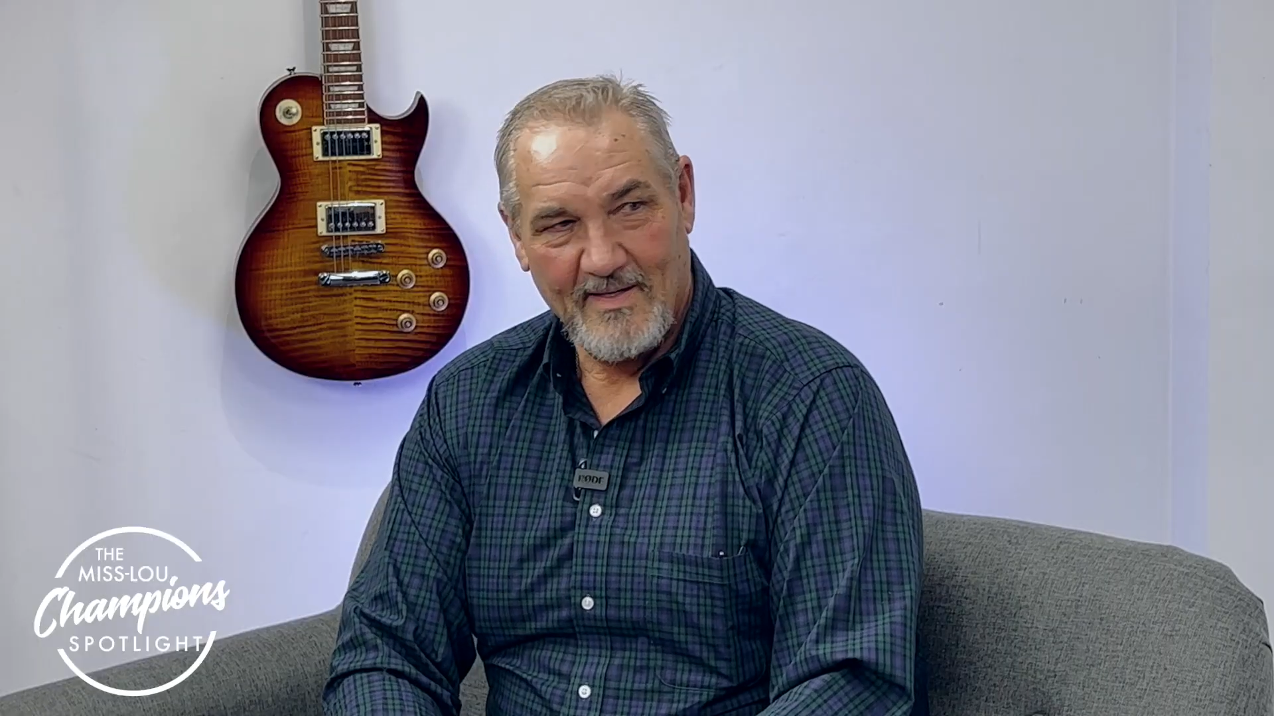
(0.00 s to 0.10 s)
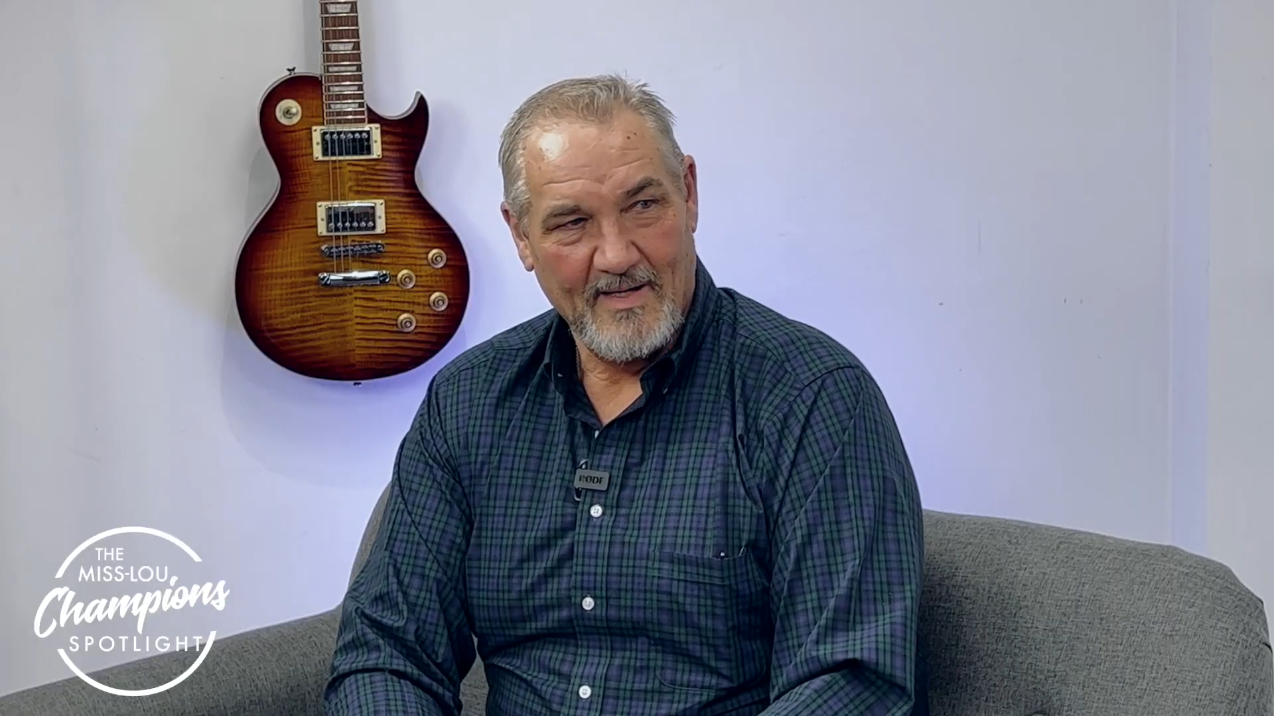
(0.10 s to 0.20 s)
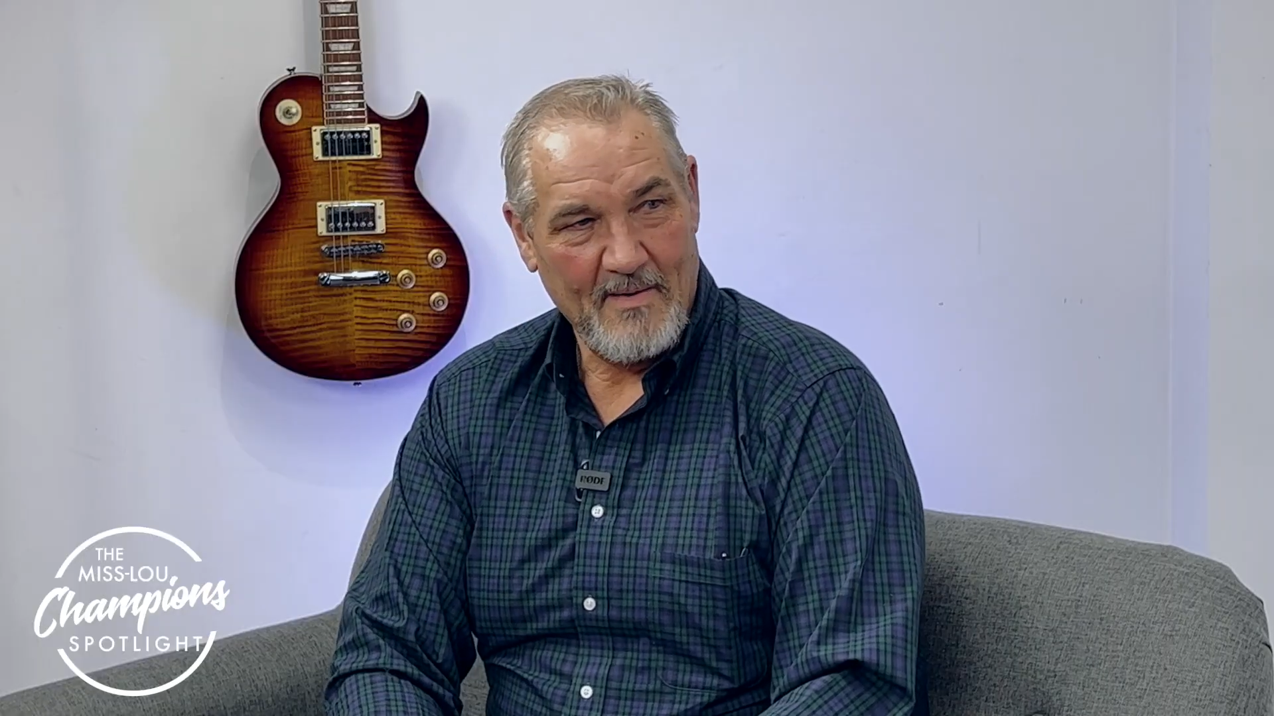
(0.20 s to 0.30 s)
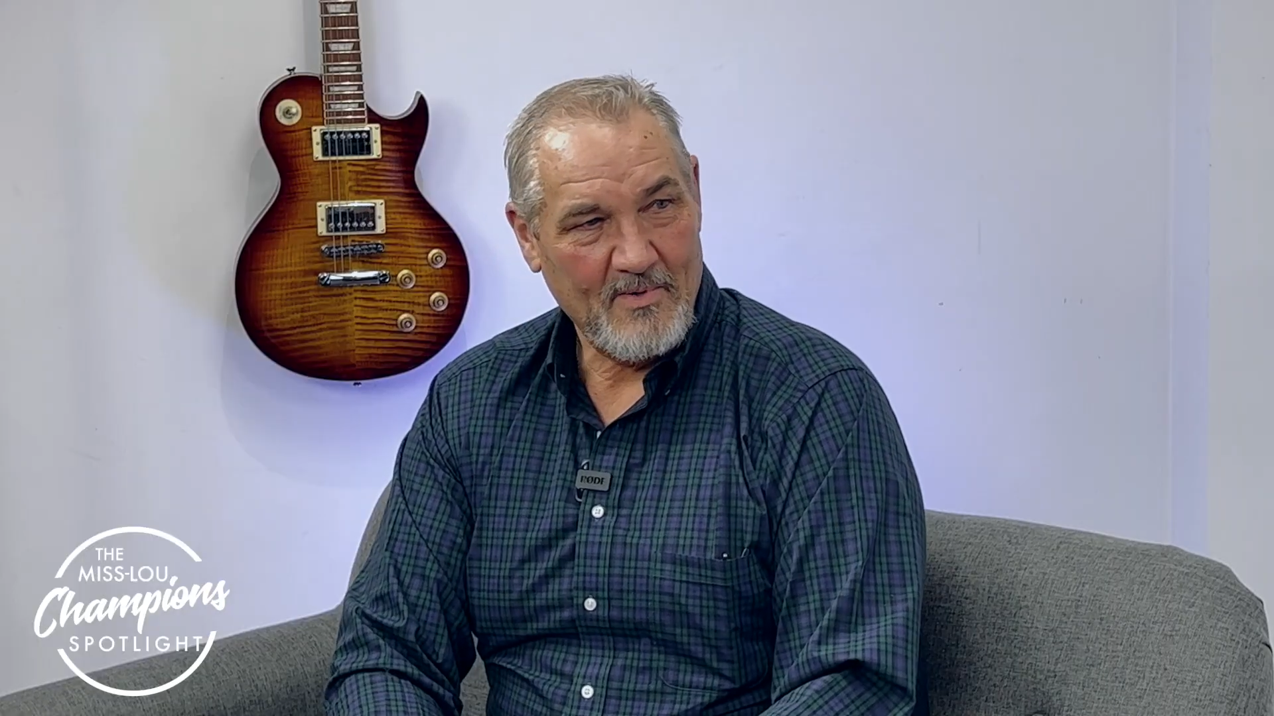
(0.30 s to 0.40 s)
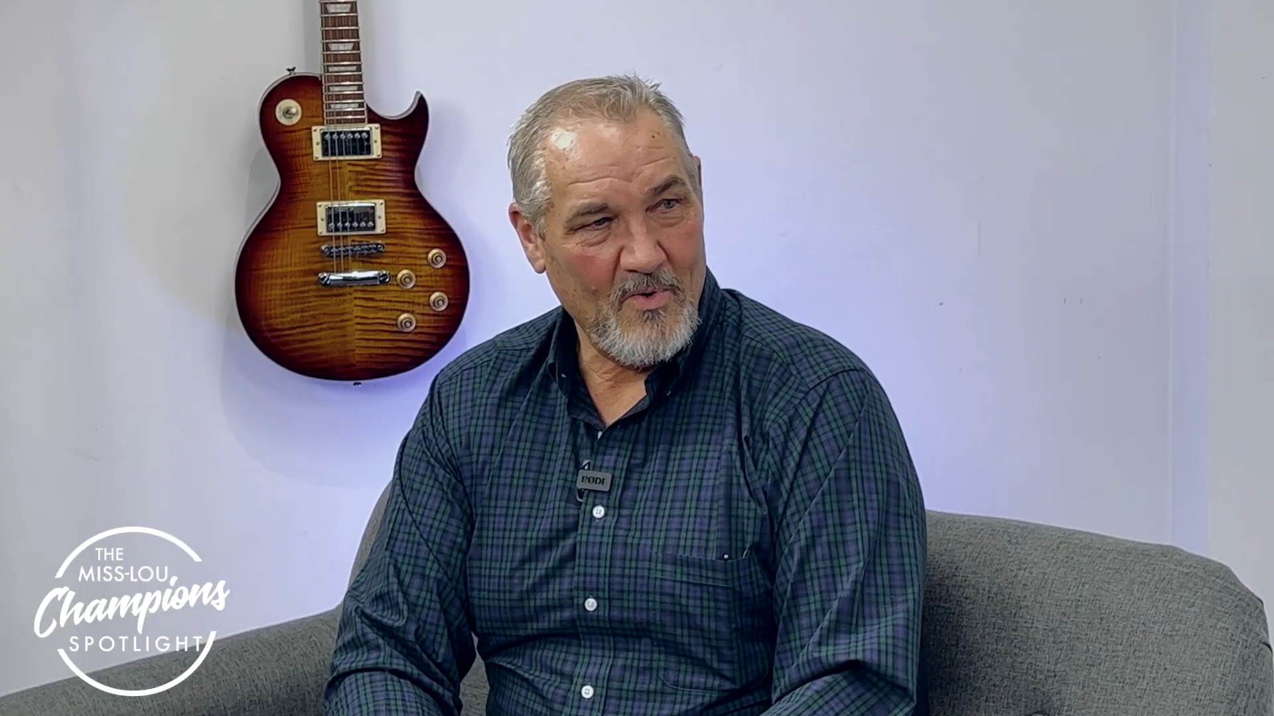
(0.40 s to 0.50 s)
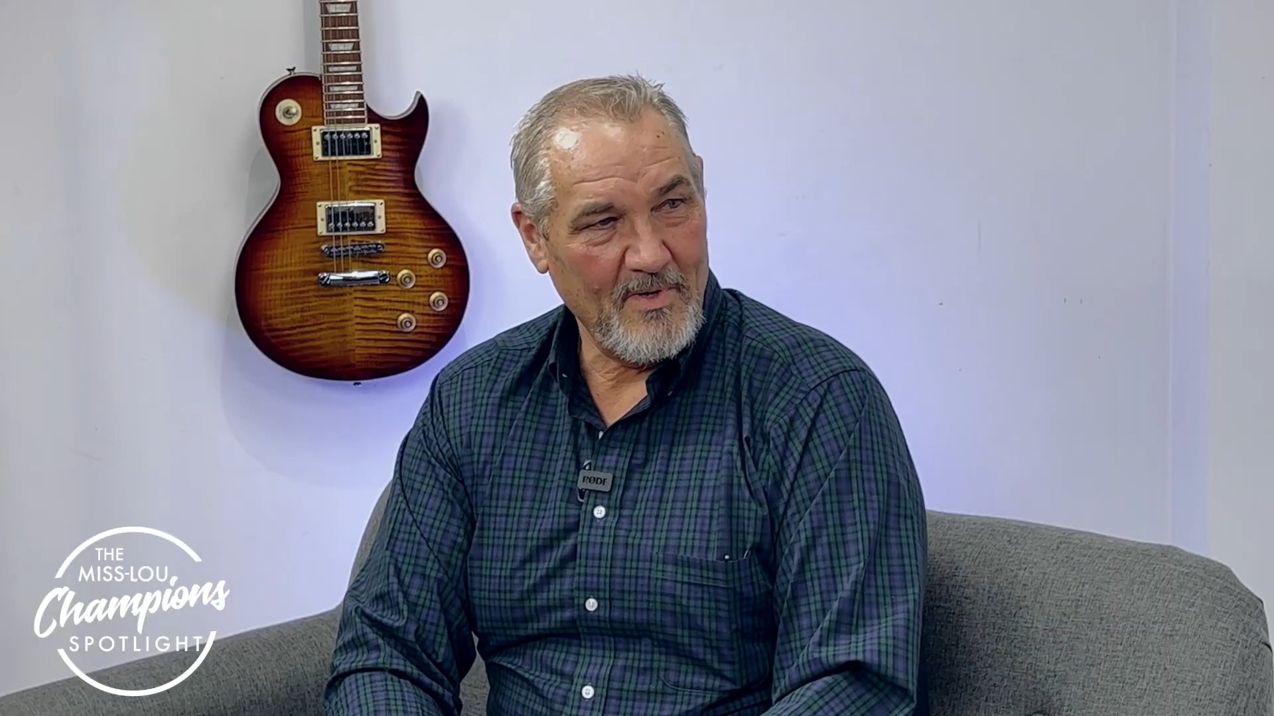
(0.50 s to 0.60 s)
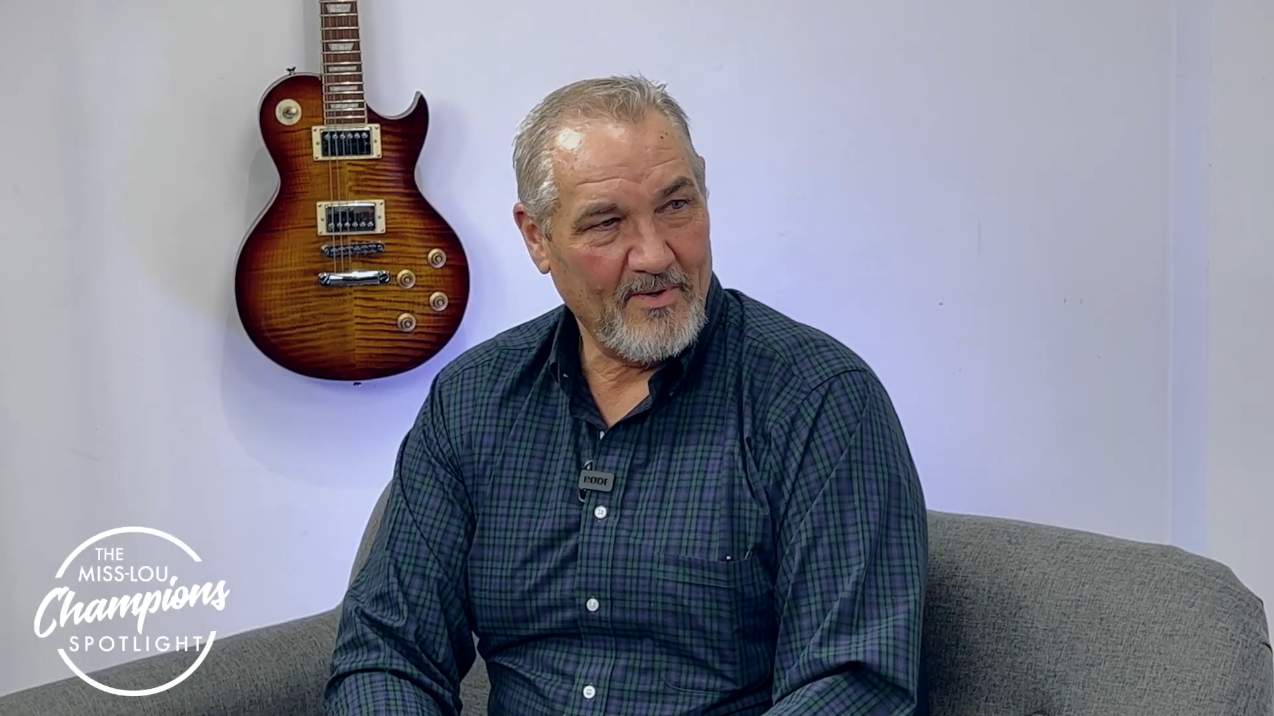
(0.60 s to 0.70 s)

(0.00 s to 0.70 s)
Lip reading: I'm going to